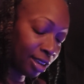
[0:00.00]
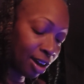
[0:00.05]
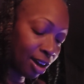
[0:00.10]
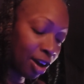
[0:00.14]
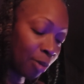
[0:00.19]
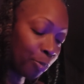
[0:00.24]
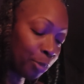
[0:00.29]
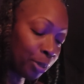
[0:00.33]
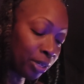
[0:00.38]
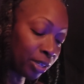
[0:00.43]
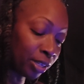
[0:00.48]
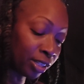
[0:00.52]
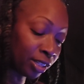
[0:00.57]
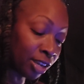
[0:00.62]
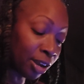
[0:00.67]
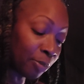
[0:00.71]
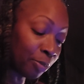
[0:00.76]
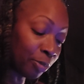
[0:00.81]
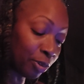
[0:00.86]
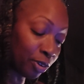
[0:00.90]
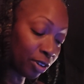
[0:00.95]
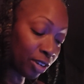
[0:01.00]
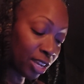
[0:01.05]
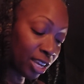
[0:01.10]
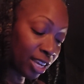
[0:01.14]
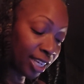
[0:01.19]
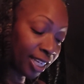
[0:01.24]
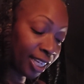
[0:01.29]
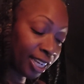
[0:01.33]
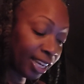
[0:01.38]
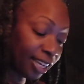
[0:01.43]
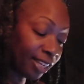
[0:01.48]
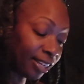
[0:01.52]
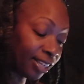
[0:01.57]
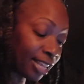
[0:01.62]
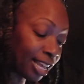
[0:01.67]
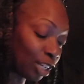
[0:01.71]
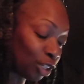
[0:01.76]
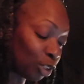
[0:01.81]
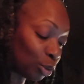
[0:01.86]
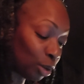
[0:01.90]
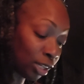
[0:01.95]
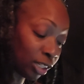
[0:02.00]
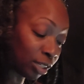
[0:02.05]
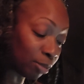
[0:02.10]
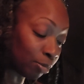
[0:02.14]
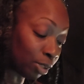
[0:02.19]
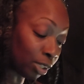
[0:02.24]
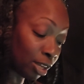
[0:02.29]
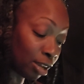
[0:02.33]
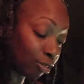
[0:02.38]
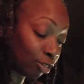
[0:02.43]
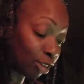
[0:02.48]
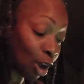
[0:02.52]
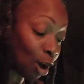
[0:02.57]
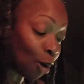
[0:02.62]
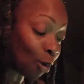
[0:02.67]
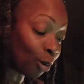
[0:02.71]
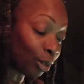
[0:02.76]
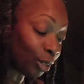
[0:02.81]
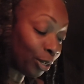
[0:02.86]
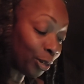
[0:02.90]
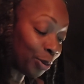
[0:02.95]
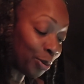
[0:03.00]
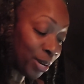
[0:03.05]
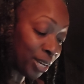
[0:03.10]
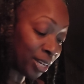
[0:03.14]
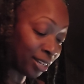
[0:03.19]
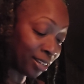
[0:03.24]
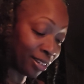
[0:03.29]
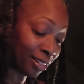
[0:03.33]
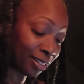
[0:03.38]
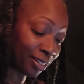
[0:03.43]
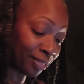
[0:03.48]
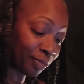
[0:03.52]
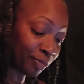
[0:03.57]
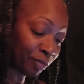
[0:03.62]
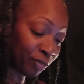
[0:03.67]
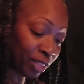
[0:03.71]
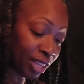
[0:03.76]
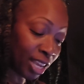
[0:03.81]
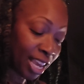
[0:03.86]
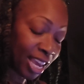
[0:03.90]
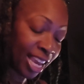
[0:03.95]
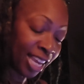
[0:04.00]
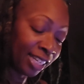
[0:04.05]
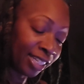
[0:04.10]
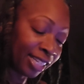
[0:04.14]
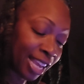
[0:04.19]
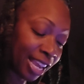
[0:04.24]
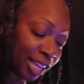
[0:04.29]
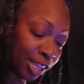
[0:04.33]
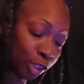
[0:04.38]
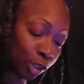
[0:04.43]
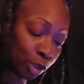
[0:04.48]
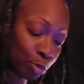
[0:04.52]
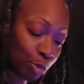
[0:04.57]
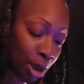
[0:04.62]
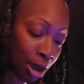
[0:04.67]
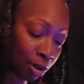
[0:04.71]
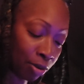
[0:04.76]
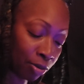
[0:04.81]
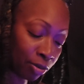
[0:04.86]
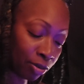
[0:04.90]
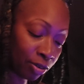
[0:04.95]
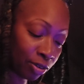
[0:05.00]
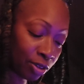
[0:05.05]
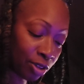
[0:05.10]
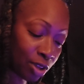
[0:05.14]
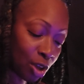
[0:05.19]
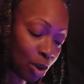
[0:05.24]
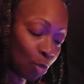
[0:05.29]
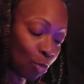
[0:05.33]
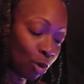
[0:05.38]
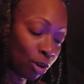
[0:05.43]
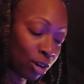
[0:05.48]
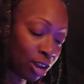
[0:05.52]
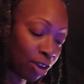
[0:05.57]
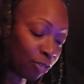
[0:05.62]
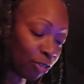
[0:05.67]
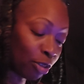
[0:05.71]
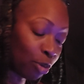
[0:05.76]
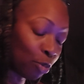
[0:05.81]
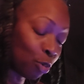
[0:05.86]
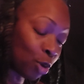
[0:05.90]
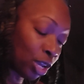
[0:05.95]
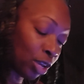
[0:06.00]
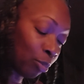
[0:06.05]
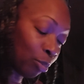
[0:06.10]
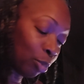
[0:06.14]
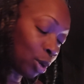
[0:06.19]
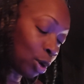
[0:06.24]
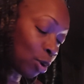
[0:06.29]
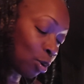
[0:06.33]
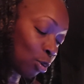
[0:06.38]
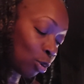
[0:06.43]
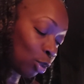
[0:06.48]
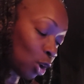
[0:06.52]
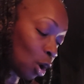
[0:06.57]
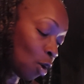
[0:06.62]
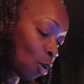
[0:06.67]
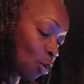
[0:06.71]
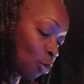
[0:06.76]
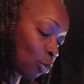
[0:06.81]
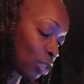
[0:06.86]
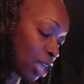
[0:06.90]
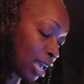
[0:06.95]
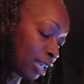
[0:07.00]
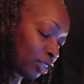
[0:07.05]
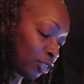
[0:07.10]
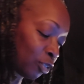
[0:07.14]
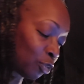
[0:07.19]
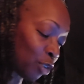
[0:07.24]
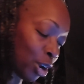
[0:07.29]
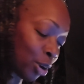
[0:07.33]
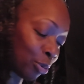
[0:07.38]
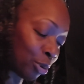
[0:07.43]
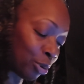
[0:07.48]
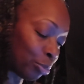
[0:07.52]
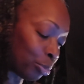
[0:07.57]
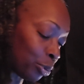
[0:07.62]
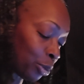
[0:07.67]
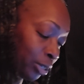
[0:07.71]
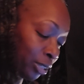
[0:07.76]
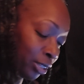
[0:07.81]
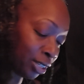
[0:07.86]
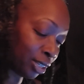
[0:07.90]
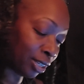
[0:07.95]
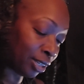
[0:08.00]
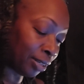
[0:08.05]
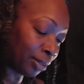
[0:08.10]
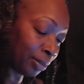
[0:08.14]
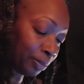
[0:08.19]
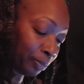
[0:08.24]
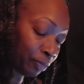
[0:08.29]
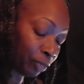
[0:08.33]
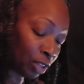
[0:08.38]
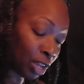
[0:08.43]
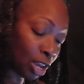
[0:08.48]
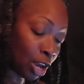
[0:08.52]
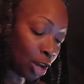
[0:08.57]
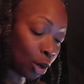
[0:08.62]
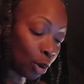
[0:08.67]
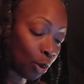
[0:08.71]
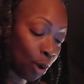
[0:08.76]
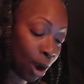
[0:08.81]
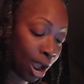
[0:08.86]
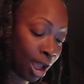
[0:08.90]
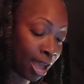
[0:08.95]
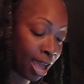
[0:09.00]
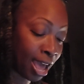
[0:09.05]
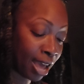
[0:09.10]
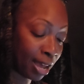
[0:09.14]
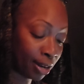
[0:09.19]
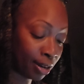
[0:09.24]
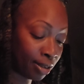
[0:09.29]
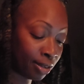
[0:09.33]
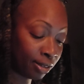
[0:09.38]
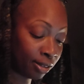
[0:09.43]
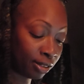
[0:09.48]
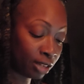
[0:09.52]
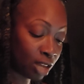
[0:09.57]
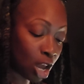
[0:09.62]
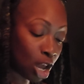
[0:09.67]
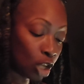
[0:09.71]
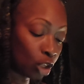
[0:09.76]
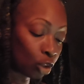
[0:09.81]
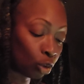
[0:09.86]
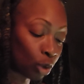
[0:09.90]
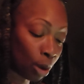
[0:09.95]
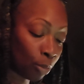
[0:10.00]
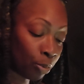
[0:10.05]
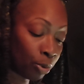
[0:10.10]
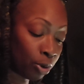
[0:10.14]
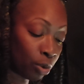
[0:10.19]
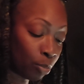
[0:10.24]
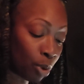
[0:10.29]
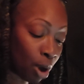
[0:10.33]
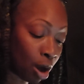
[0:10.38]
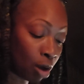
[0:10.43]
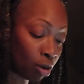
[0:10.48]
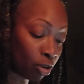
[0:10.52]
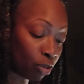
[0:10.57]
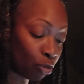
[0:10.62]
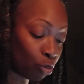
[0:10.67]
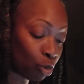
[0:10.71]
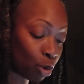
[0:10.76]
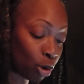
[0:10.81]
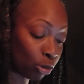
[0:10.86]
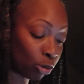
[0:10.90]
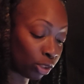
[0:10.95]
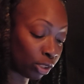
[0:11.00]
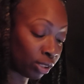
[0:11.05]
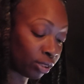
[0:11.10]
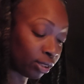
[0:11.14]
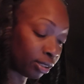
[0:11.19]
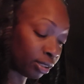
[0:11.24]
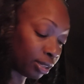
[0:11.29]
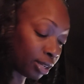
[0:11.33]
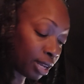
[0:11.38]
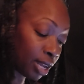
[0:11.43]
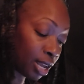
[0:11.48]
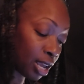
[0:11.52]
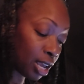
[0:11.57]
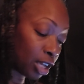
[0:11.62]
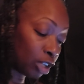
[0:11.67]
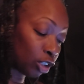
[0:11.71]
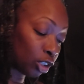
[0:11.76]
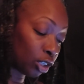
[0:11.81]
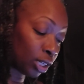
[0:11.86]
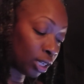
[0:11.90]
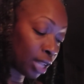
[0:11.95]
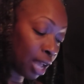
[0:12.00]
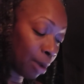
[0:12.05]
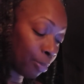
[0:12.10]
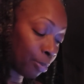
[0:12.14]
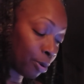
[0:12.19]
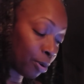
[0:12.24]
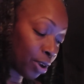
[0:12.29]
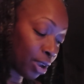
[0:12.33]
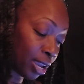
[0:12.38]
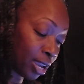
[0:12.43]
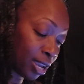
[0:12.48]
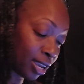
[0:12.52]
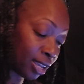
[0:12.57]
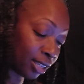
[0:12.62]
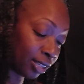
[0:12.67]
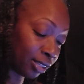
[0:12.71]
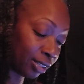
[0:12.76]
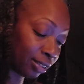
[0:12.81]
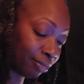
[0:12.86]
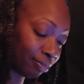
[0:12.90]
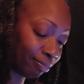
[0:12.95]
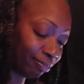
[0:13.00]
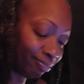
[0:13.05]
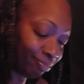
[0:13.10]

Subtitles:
up in the summer, kitty, they dress themselves all in green and dance about. Whenever the wind blows, oh, that's very pretty, cried Alice, dropping a ball of worsen to clap her hands.